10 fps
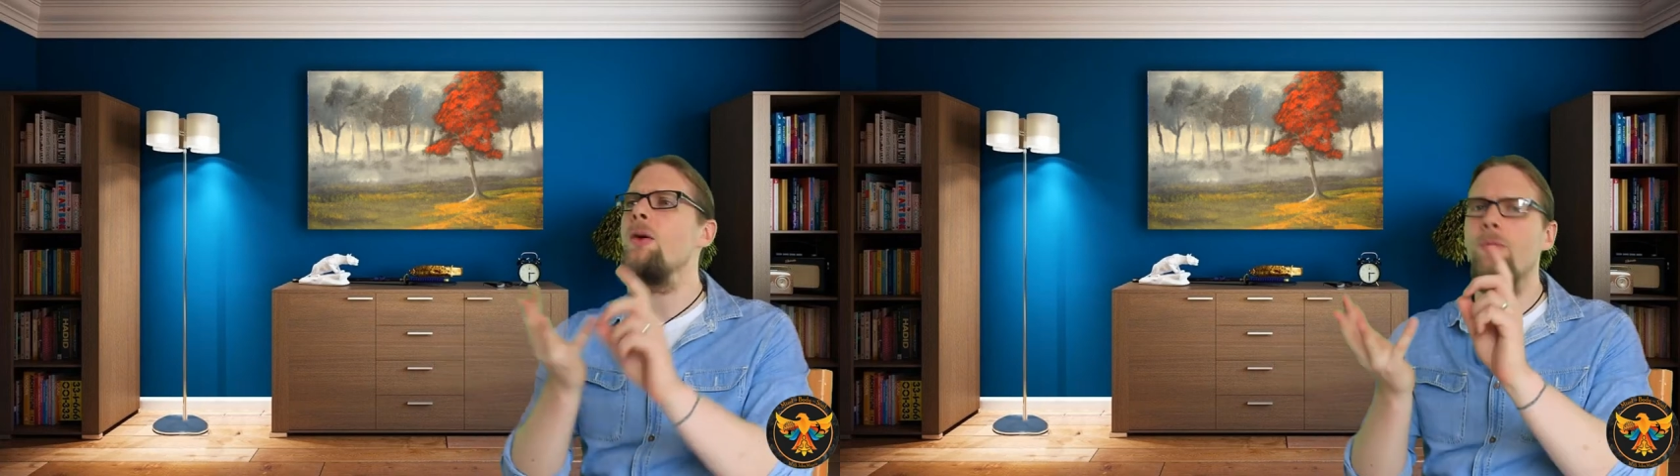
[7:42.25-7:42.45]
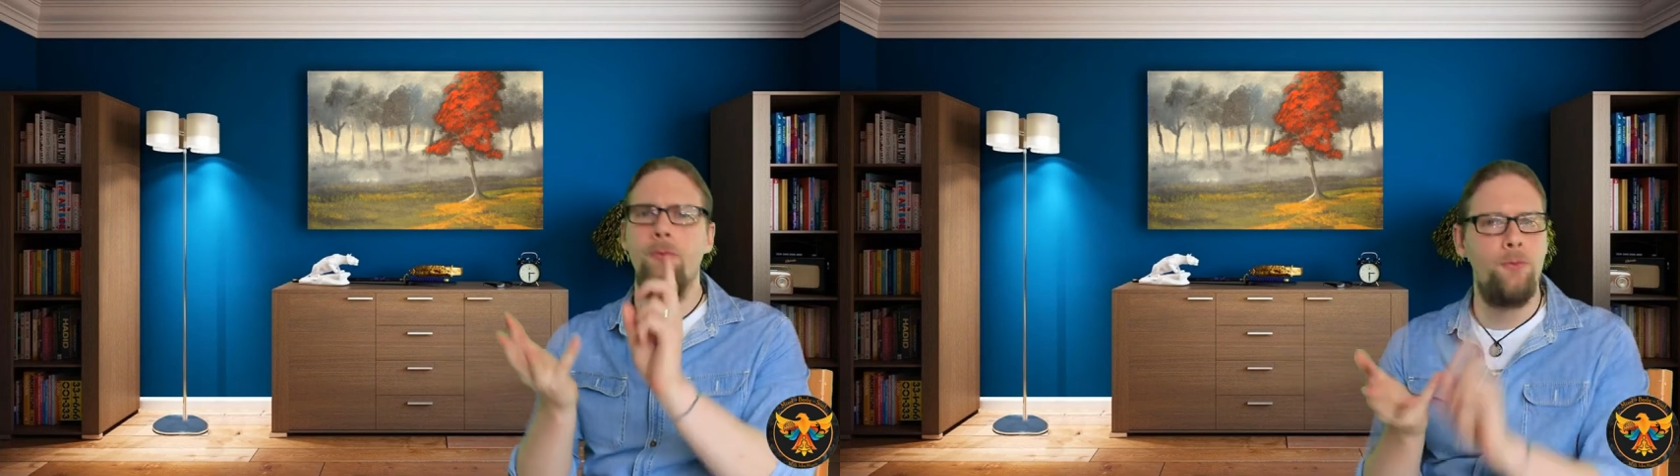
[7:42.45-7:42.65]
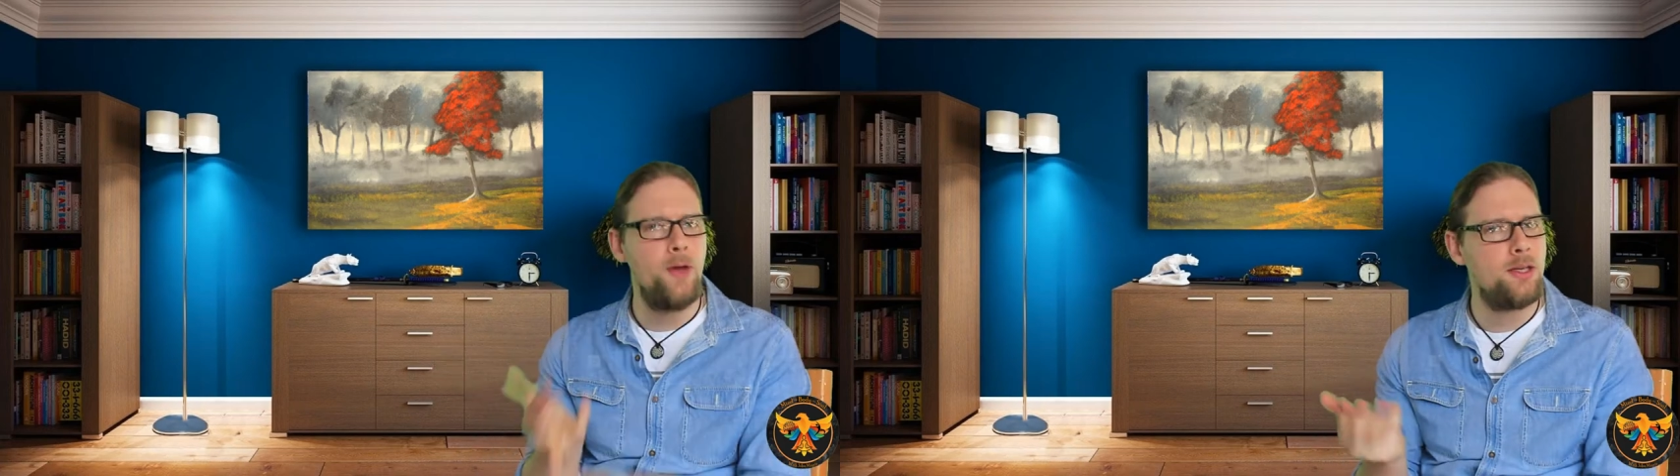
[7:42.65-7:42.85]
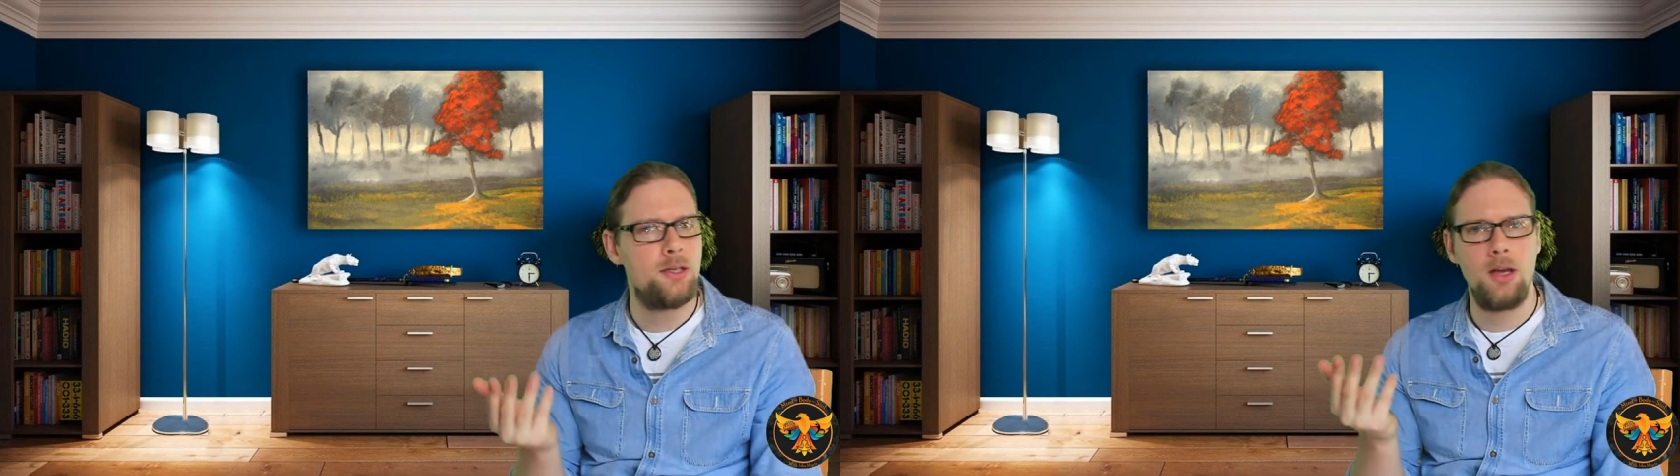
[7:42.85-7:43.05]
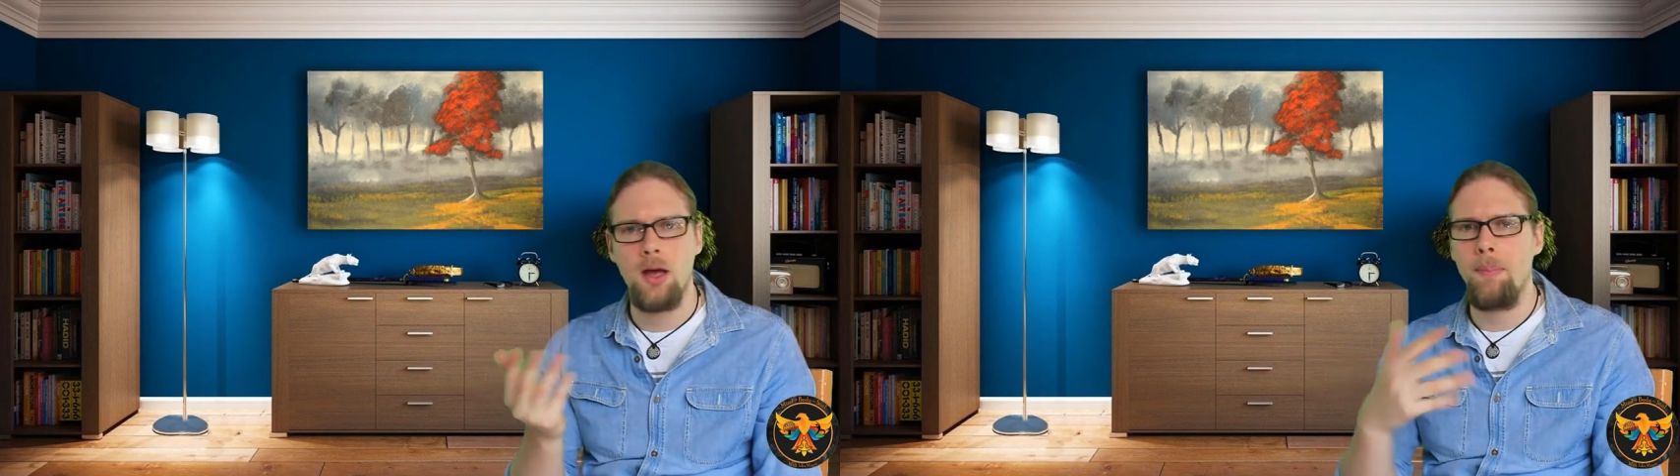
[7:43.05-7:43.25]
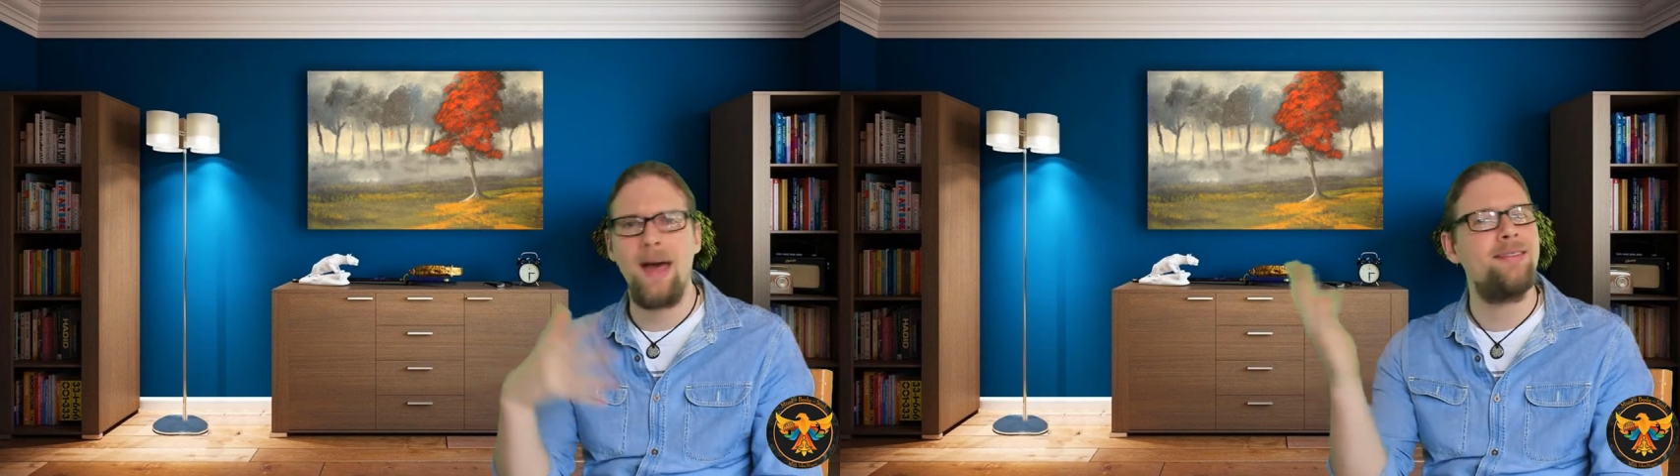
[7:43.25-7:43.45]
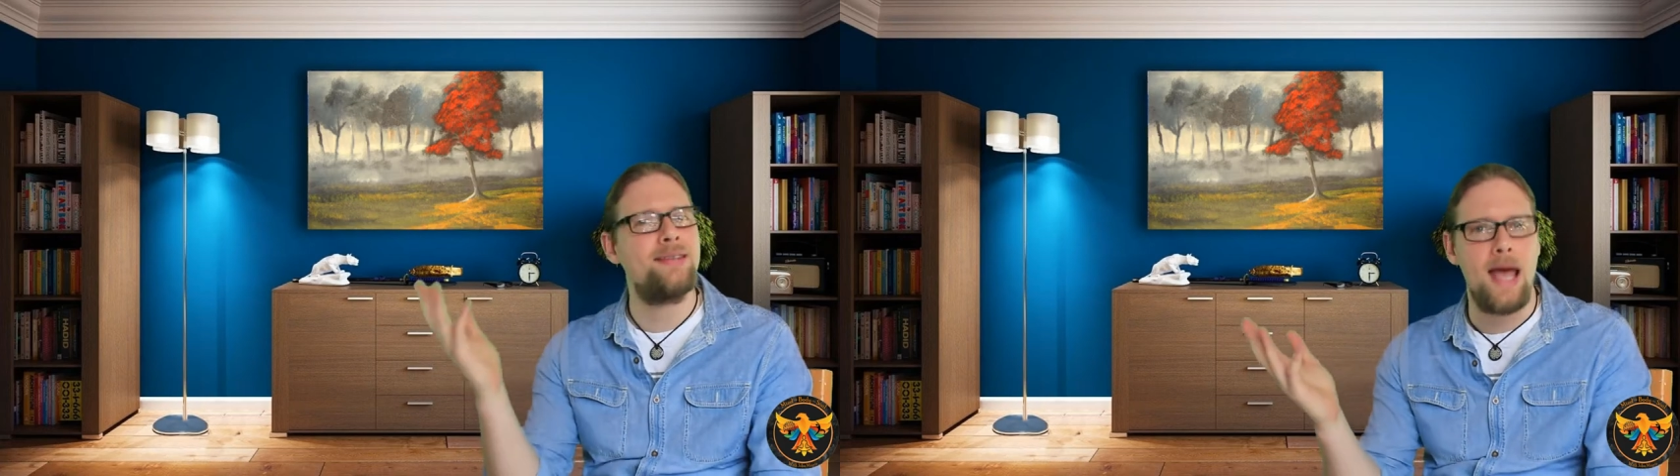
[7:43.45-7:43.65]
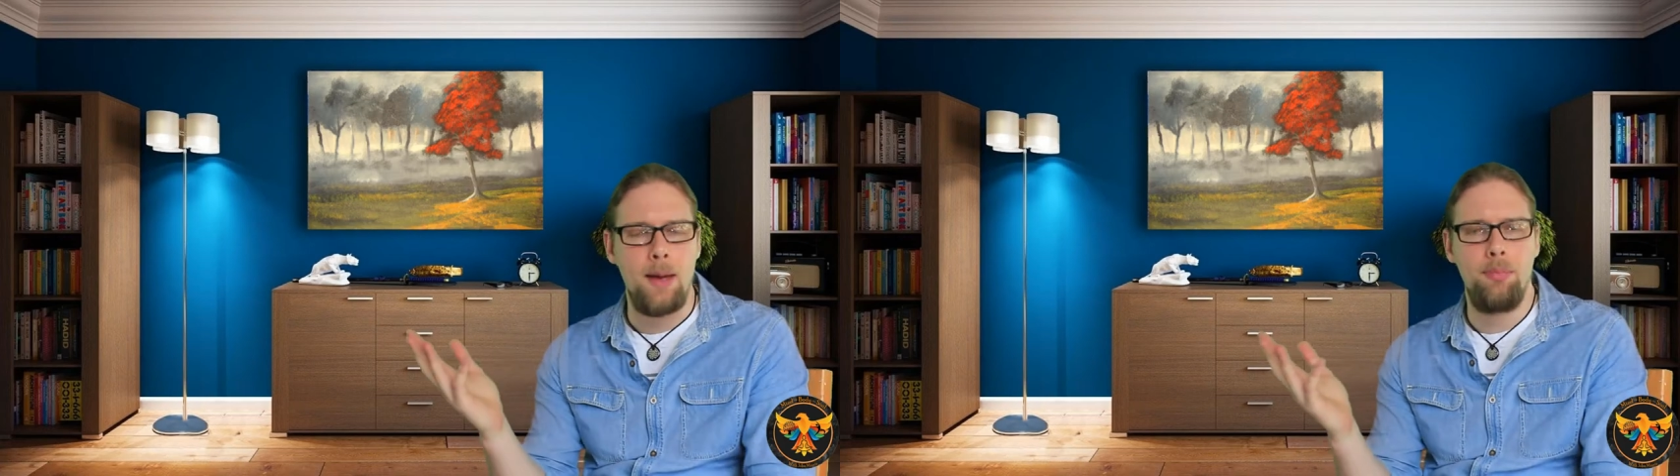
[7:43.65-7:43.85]
fix a bath
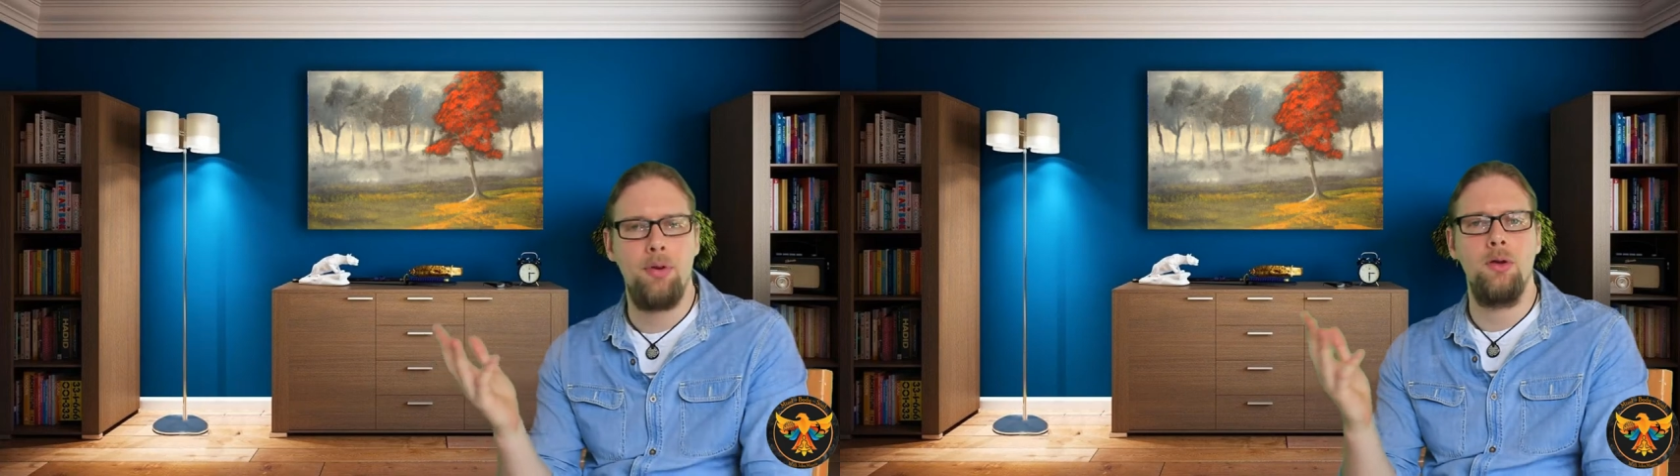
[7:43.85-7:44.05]
tap